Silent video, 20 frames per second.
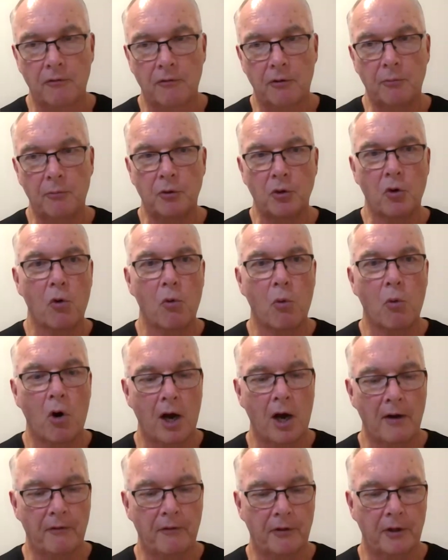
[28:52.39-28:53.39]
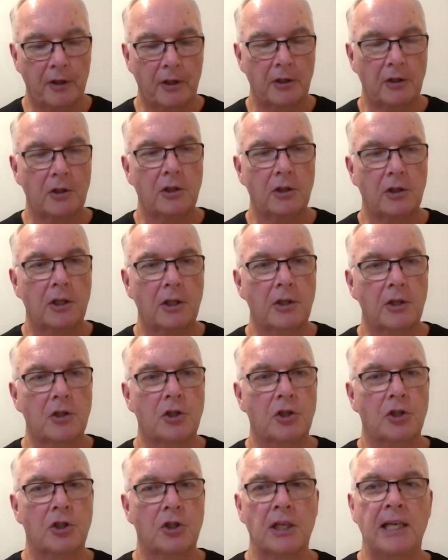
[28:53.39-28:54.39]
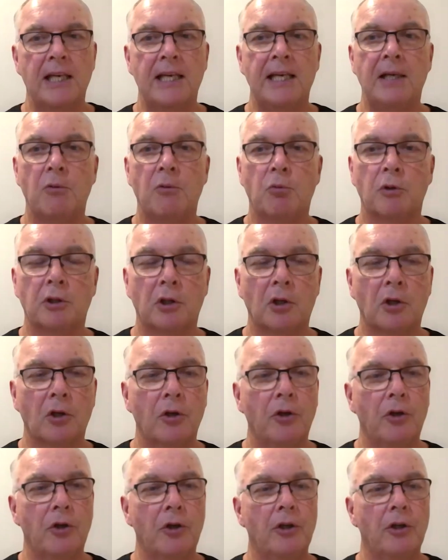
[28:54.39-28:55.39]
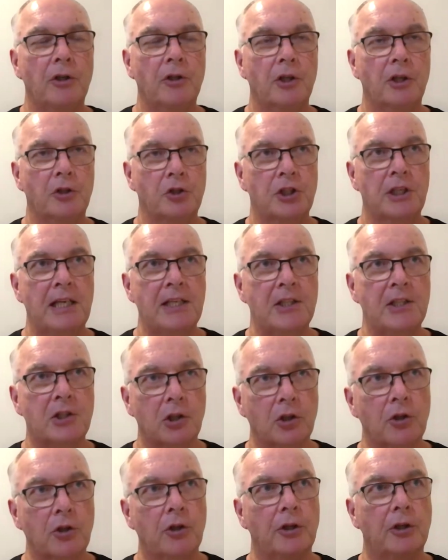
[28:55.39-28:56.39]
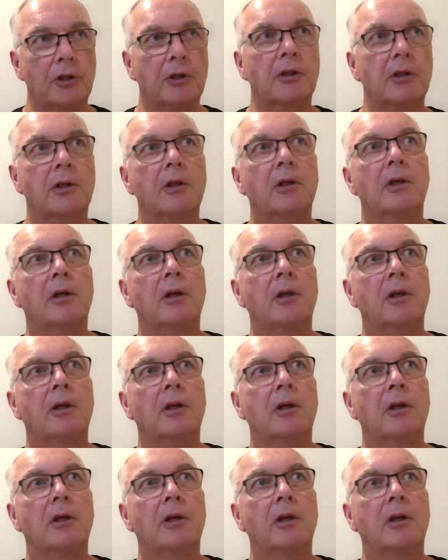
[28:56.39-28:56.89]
from your wife that she's learned